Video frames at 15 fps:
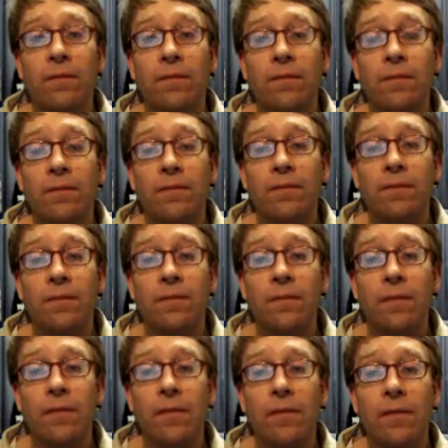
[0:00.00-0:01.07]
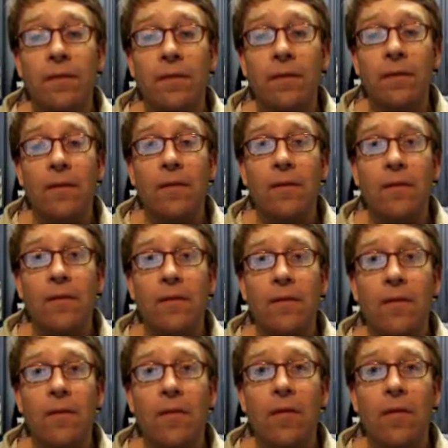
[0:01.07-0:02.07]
[no speech]